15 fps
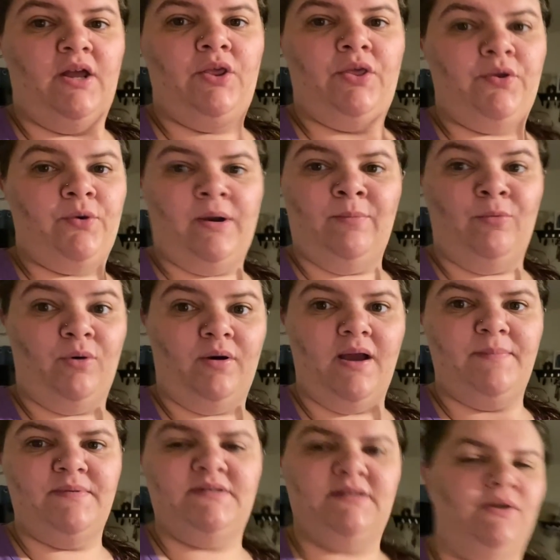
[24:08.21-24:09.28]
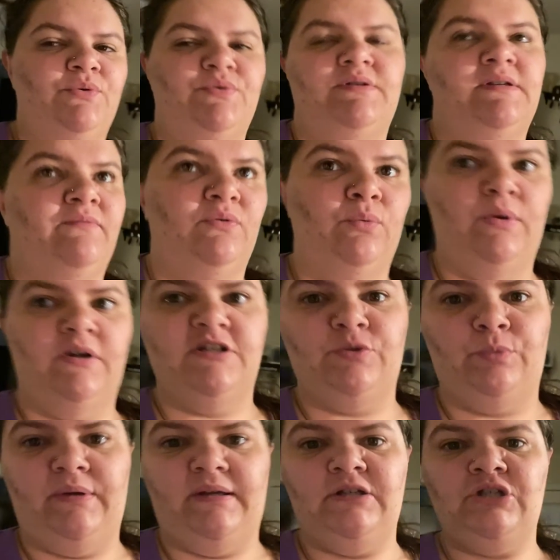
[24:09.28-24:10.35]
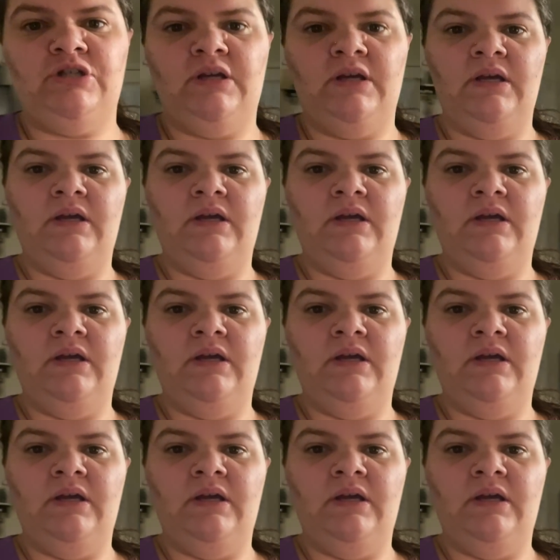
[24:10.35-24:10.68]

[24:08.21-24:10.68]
three more episodes of The Worst Witch.